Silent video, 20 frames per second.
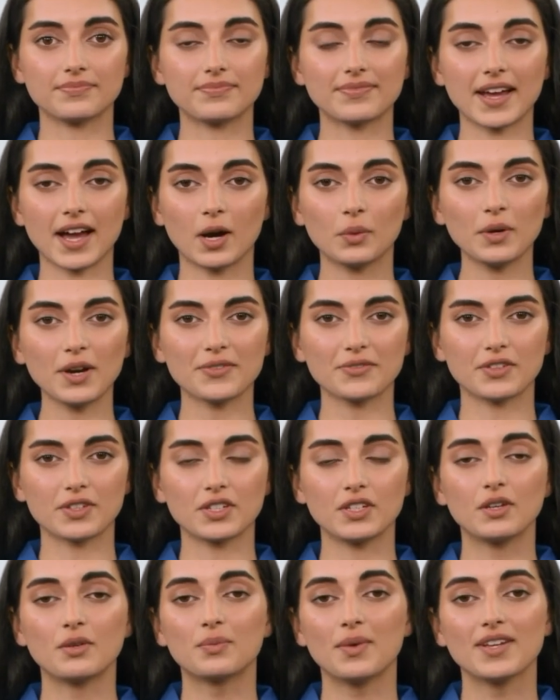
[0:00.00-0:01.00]
However,
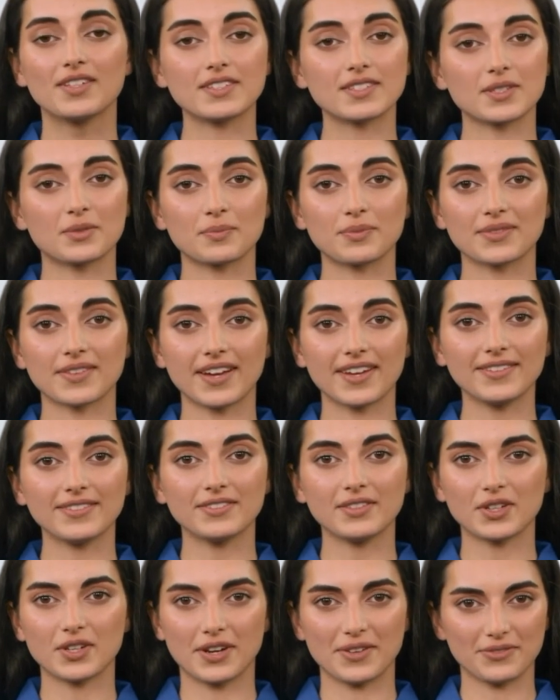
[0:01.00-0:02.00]
you must complete
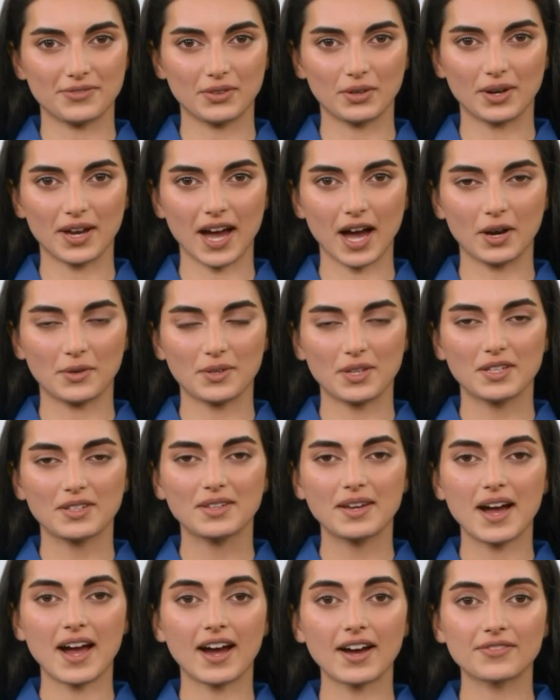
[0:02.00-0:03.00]
34 hours
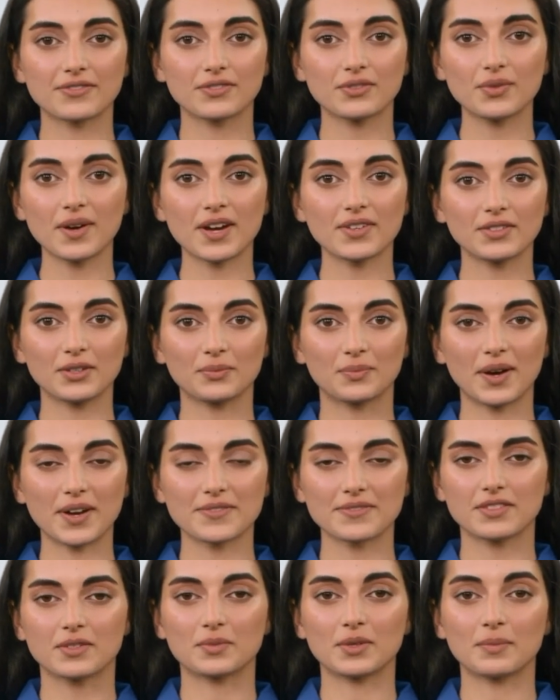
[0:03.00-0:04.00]
live throughout the
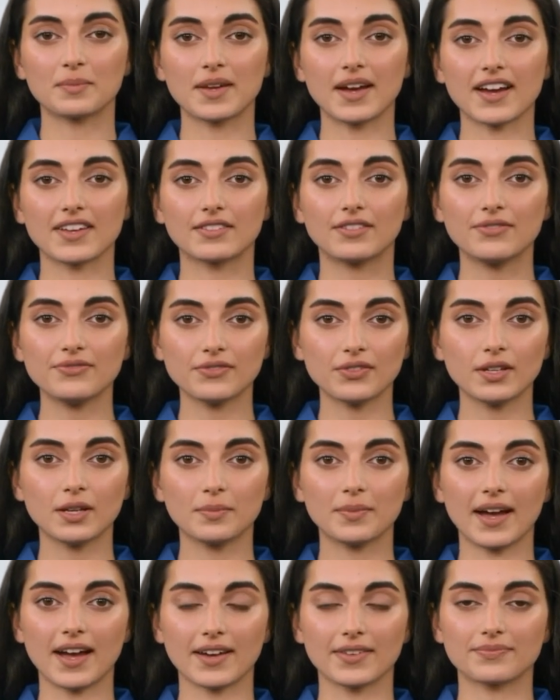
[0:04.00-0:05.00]
month to be paid the full
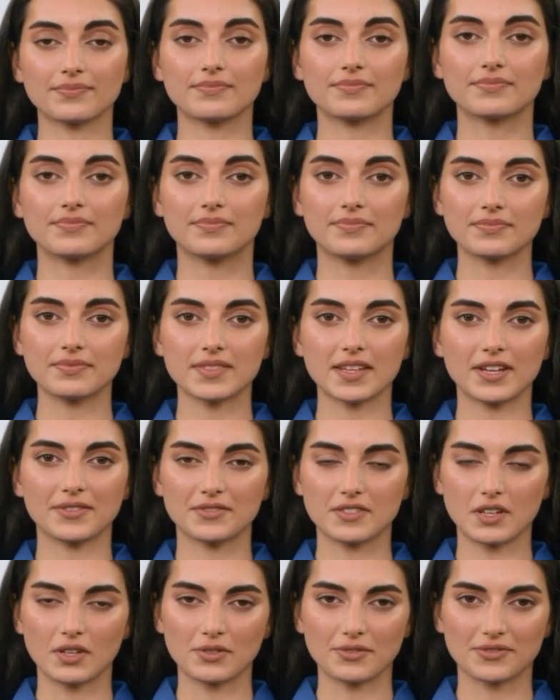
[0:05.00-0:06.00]
amount. If
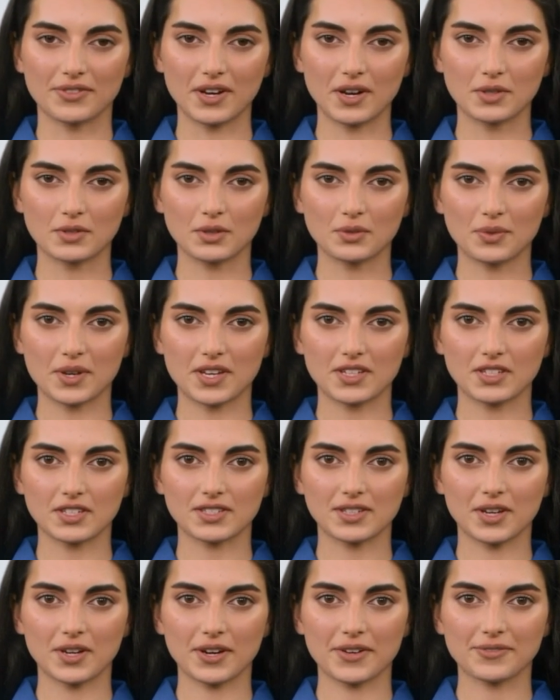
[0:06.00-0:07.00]
you fail to reach
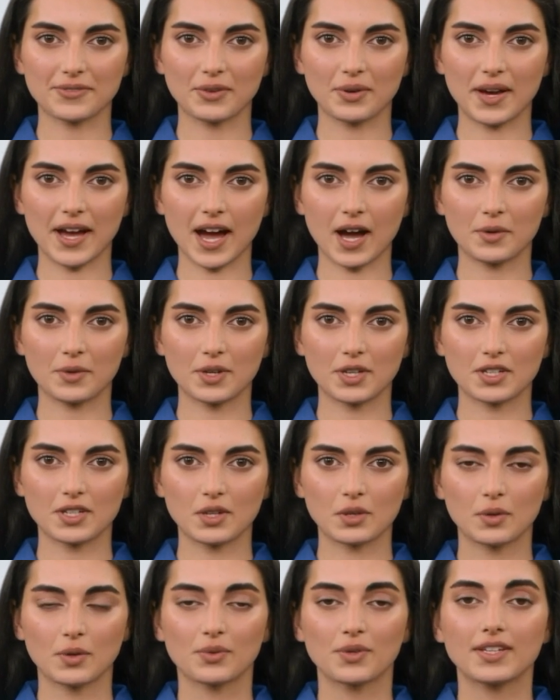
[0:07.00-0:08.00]
34 hours,
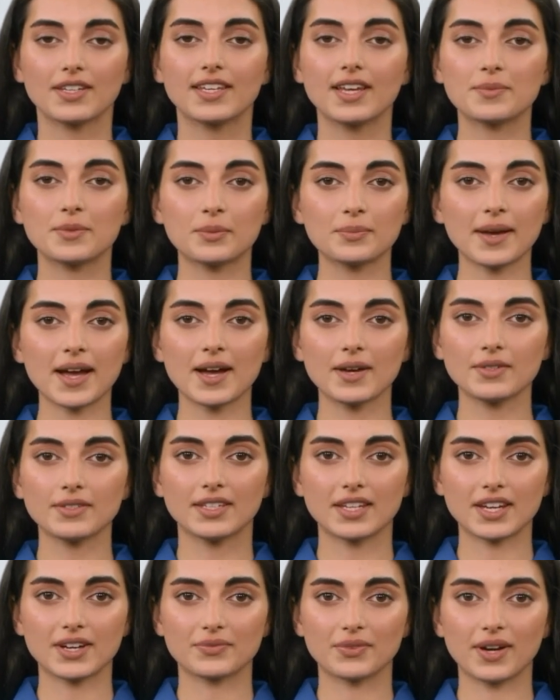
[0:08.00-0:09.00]
you will receive a
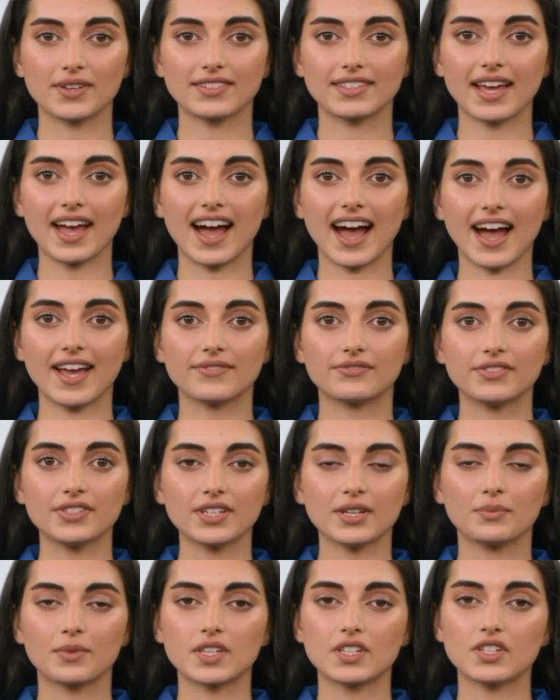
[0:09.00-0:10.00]
penalty of up to half the
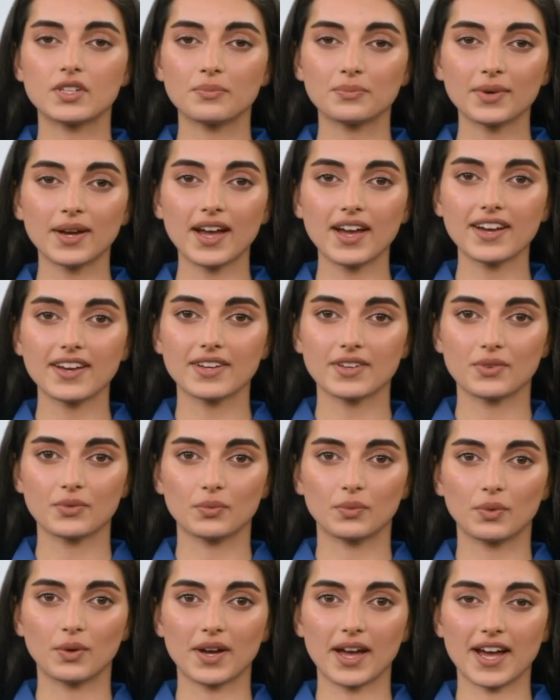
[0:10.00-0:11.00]
commission pay,
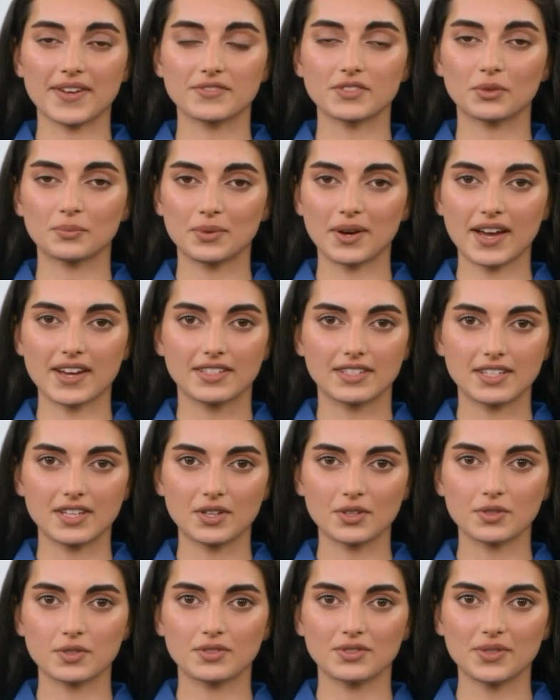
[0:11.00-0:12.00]
or have your pay
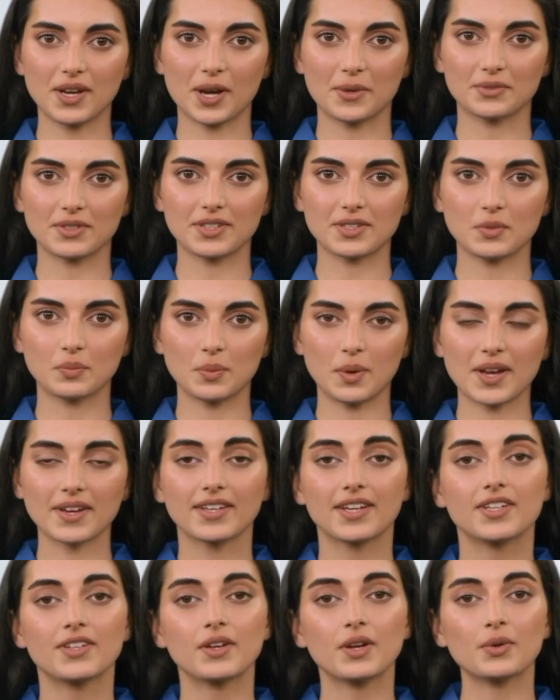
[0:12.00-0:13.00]
tier drop to the one
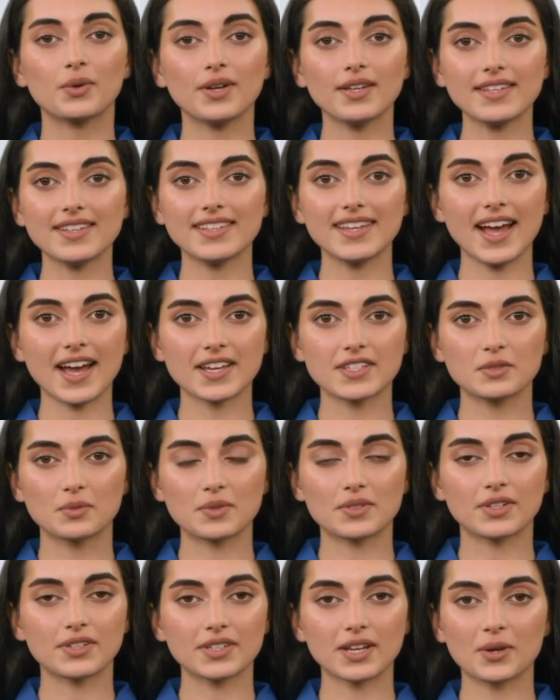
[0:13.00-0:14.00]
that coincides
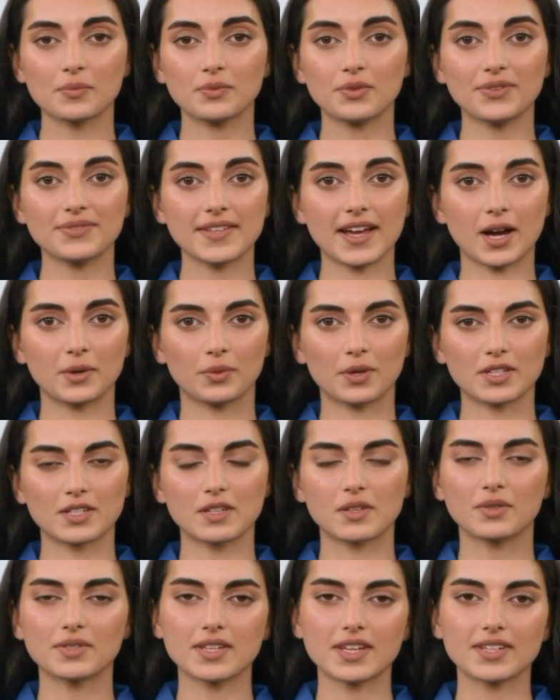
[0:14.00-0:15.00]
with the number of hours
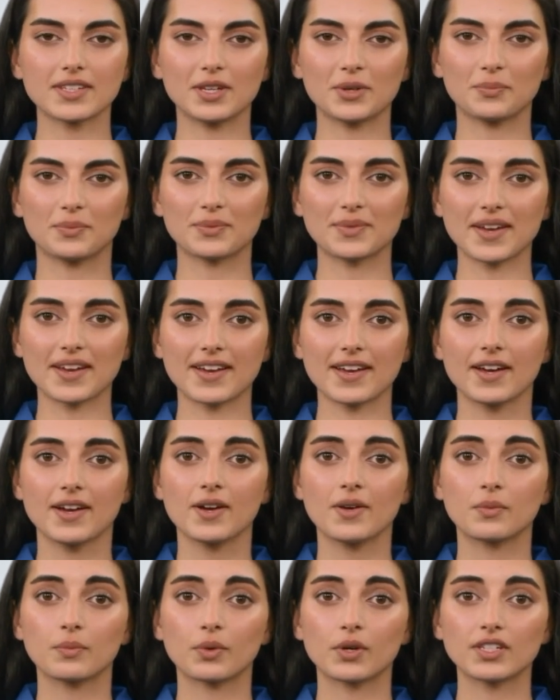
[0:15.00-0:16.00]
you did complete,
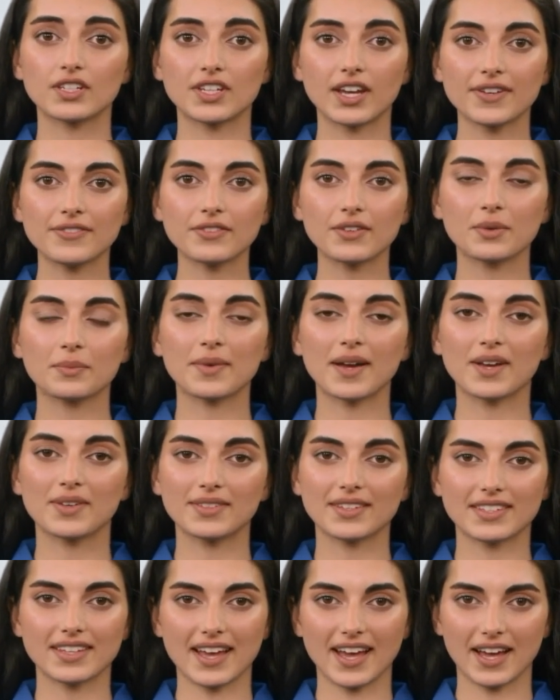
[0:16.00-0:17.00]
whichever
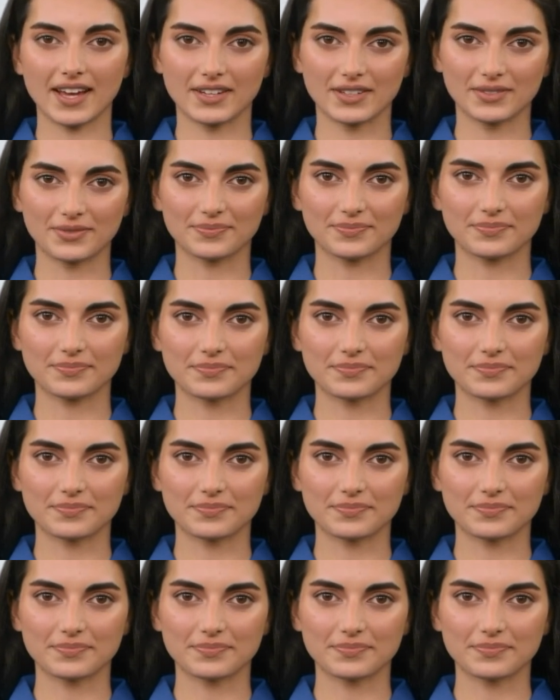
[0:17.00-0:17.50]
amount is higher.